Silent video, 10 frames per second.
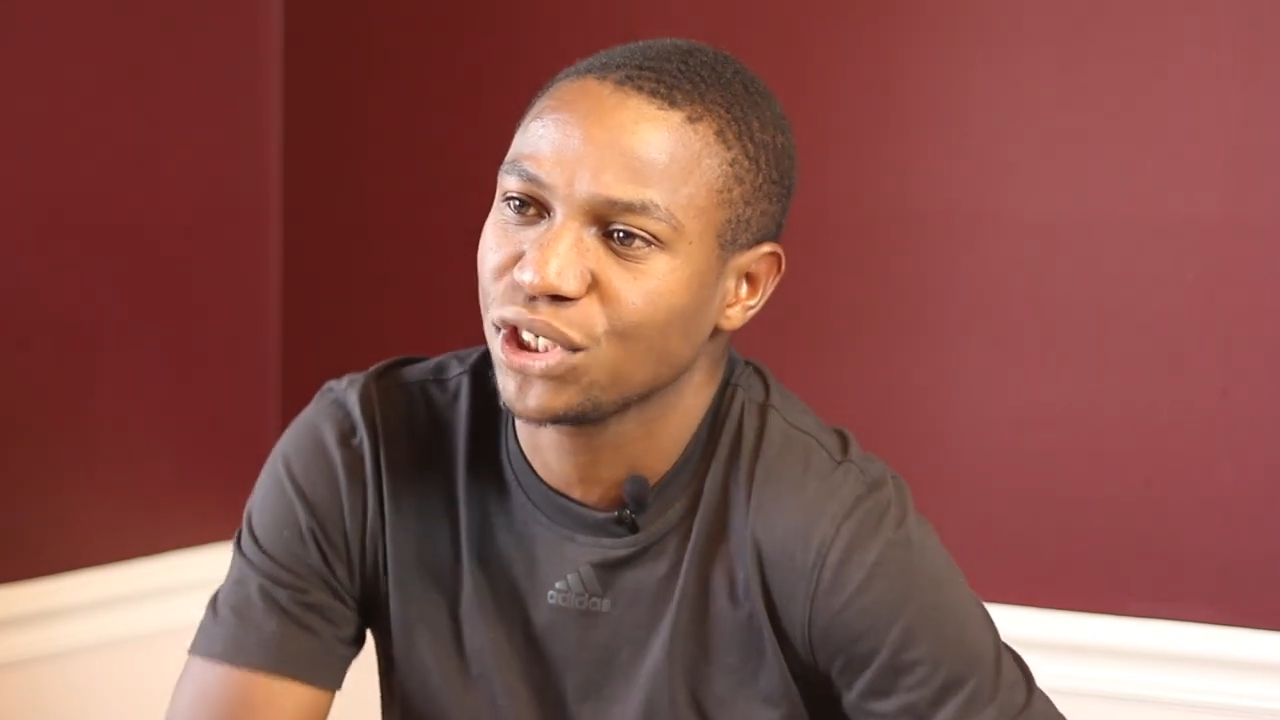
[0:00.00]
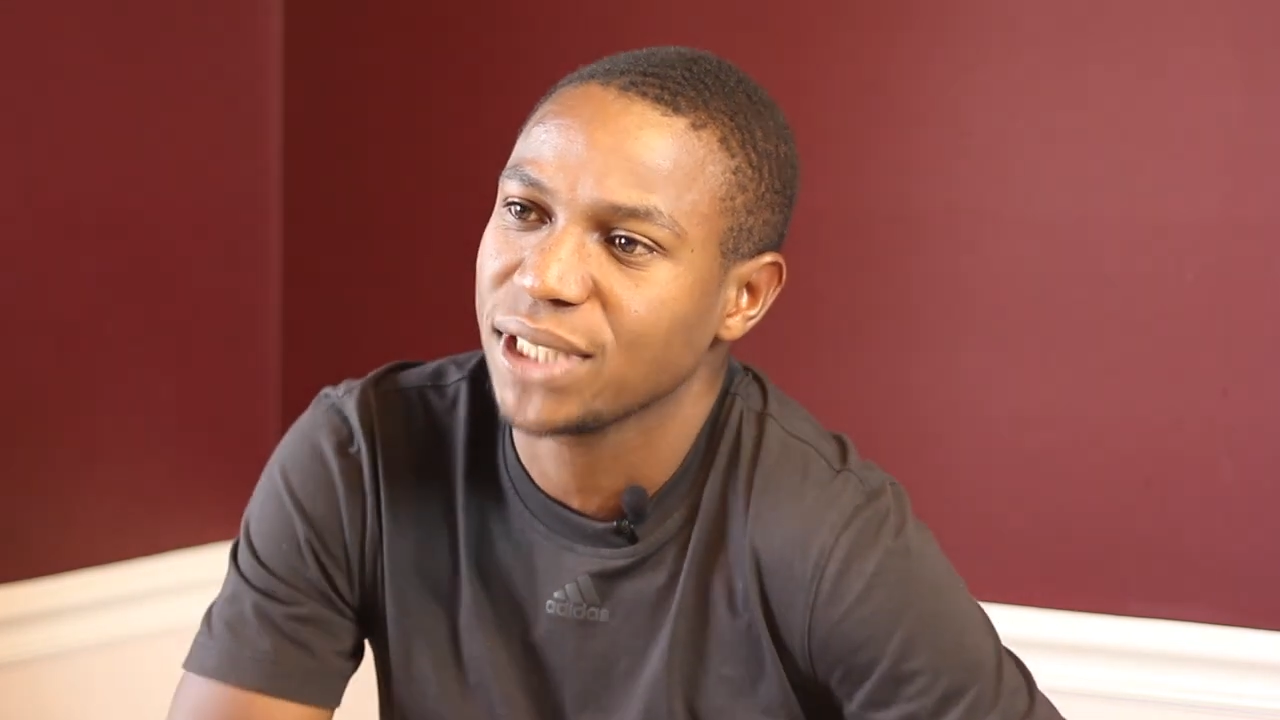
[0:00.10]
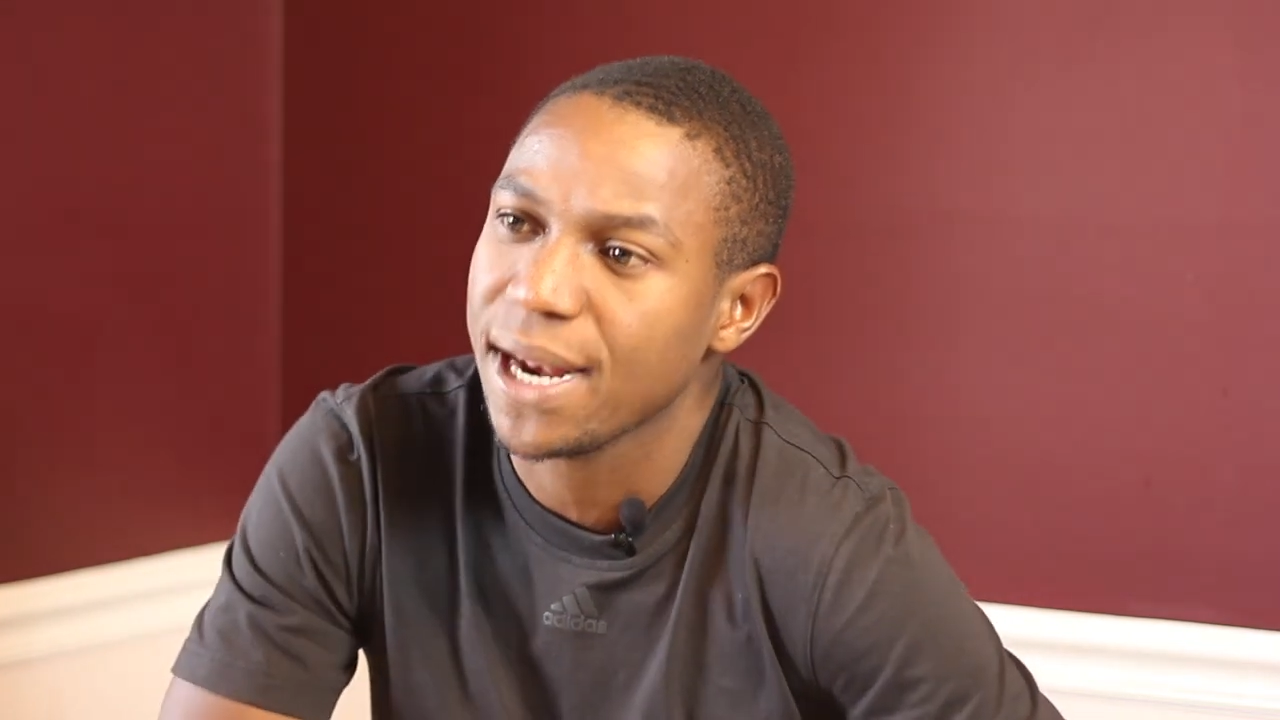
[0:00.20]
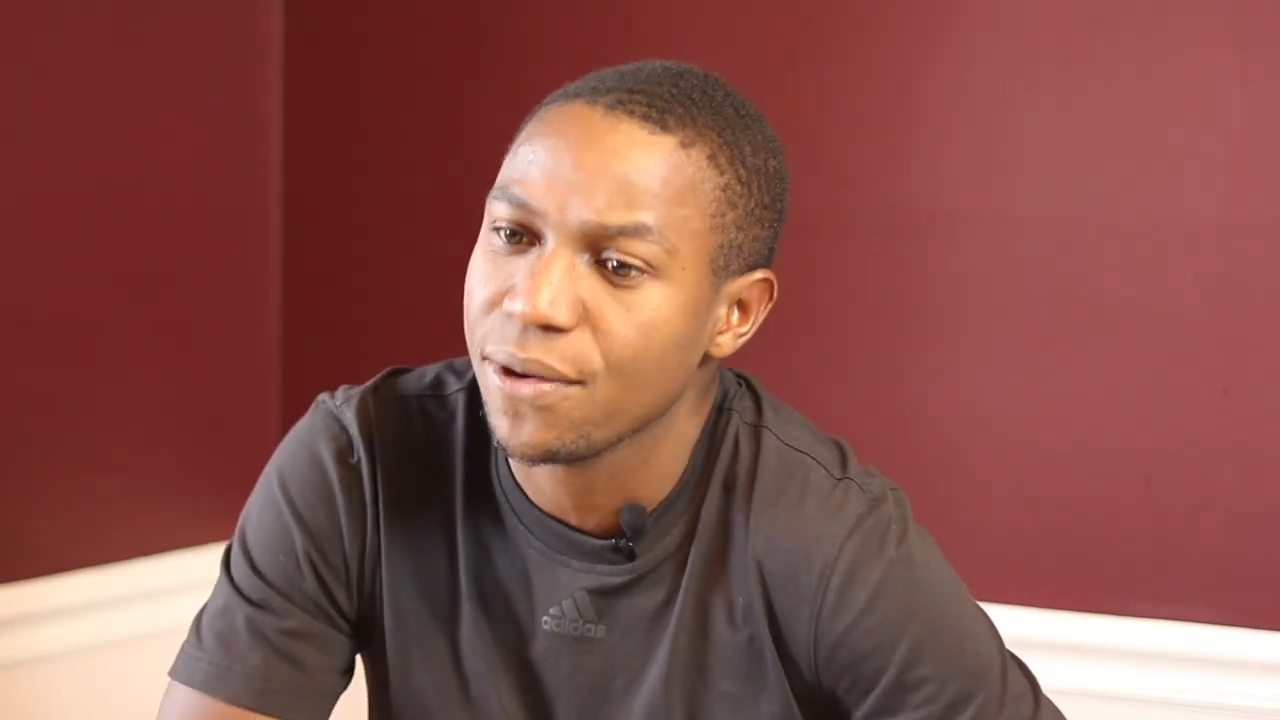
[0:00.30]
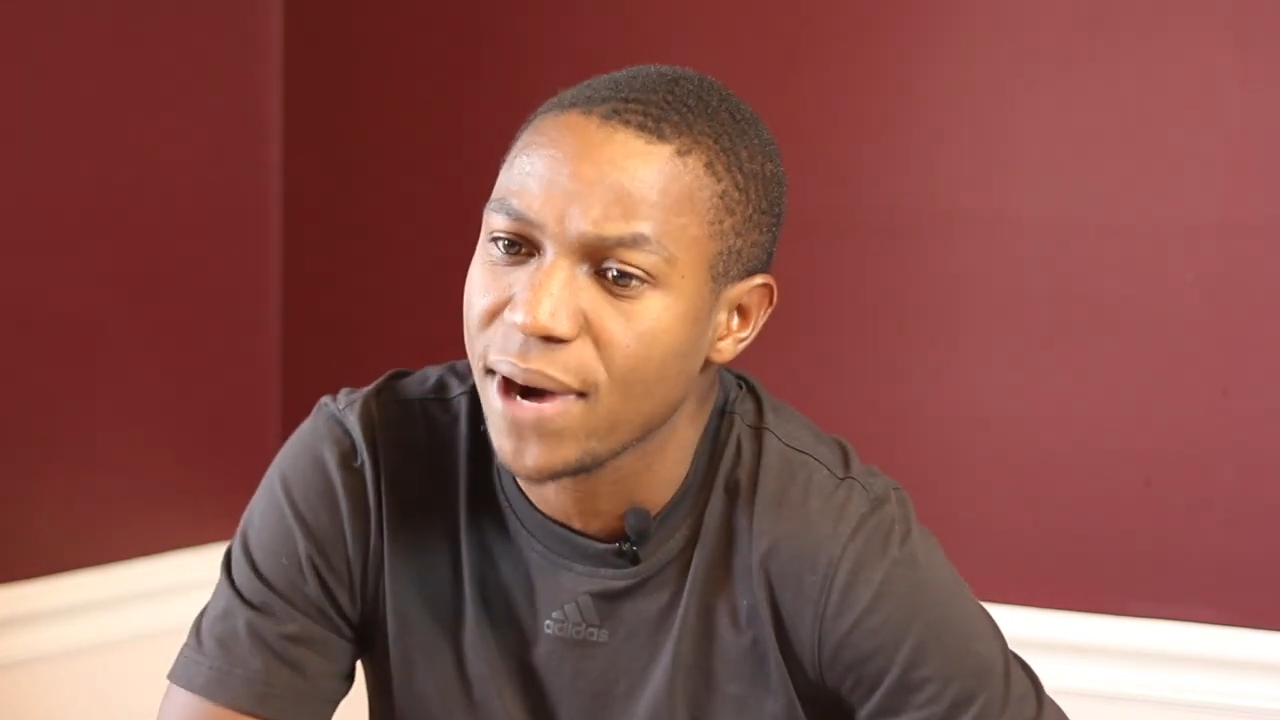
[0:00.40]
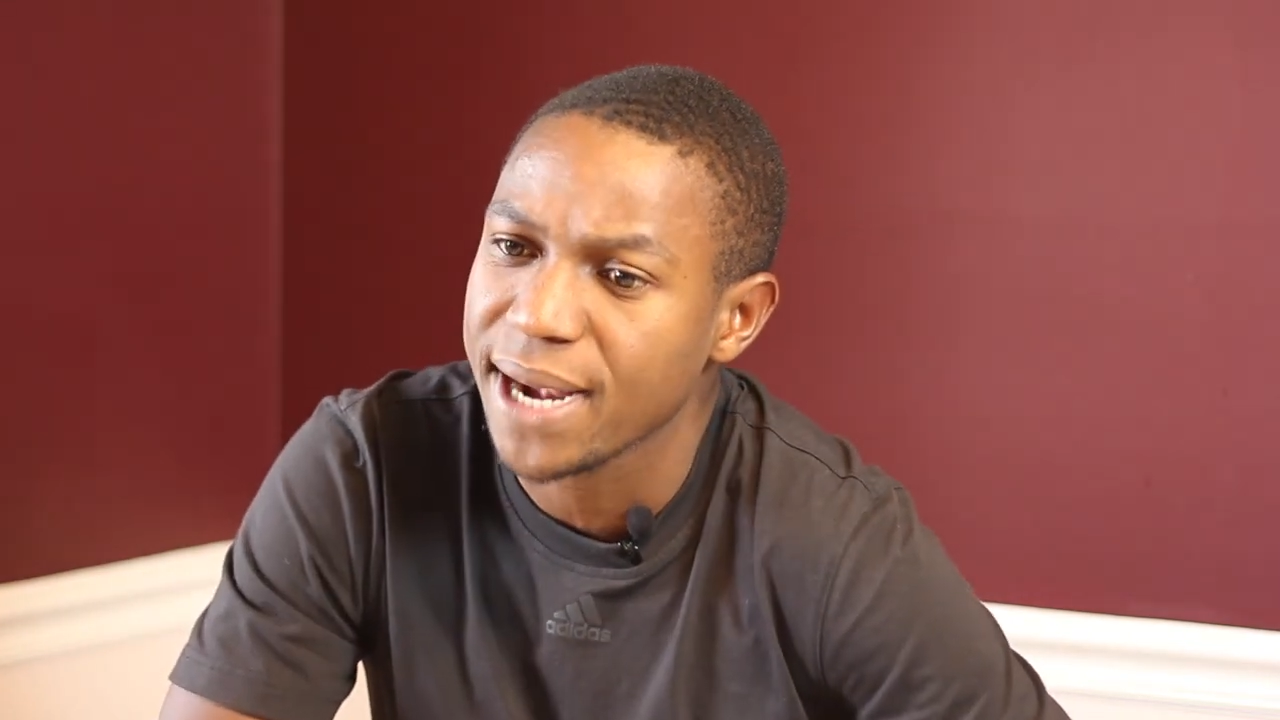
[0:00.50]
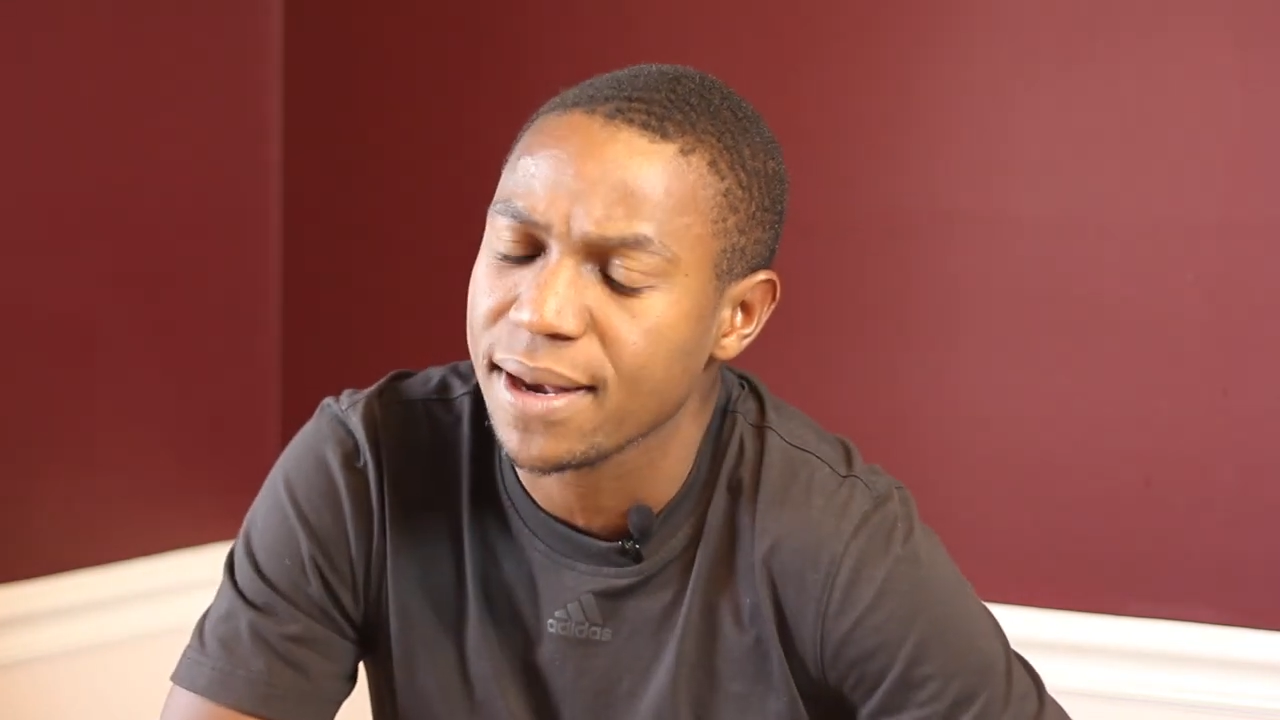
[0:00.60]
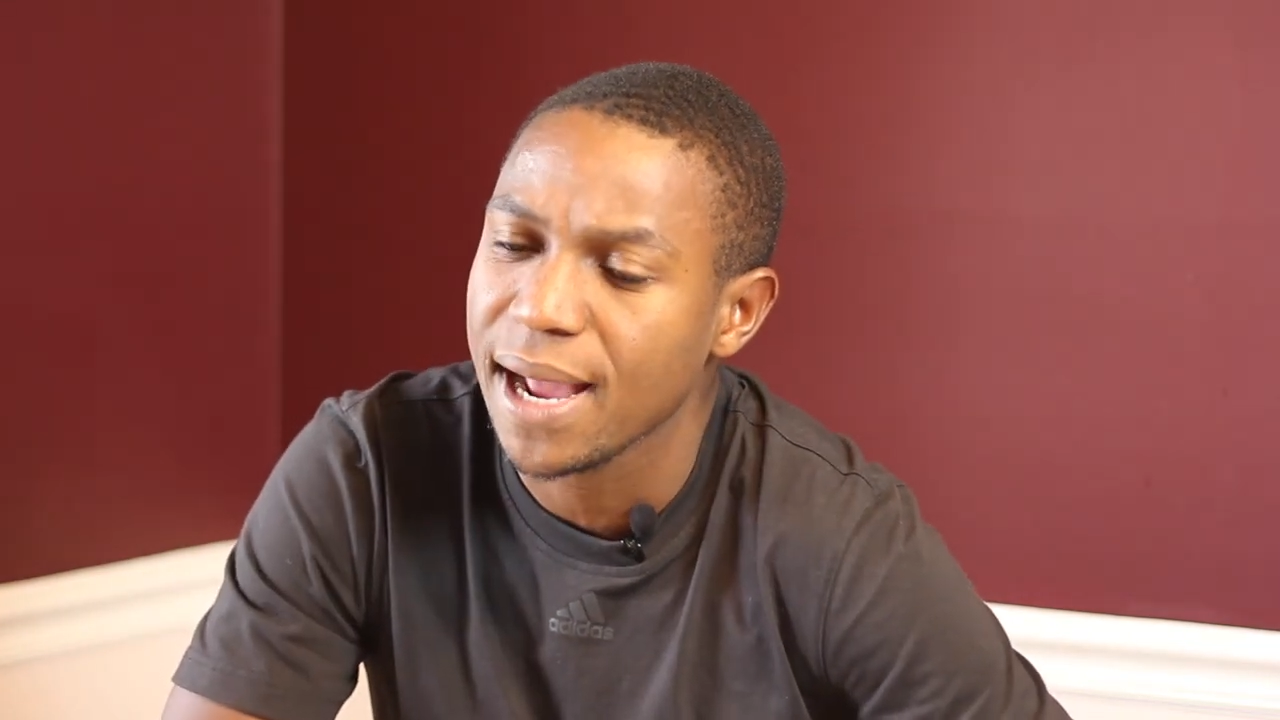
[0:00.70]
Shine right